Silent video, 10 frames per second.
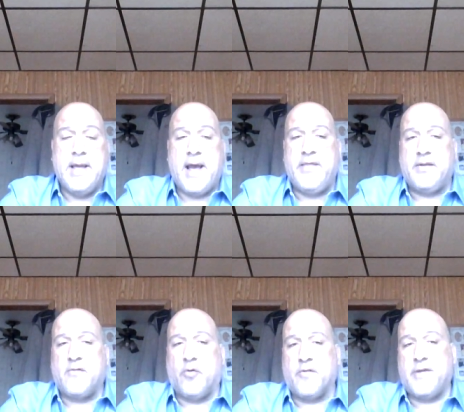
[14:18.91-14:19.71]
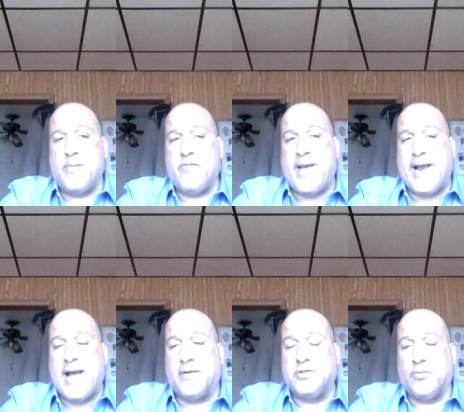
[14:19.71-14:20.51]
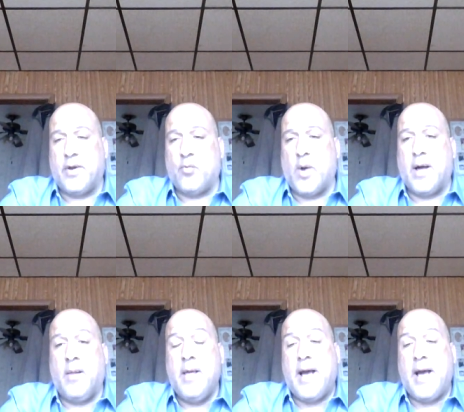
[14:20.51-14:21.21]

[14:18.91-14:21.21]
I think this horse comes back out to run well.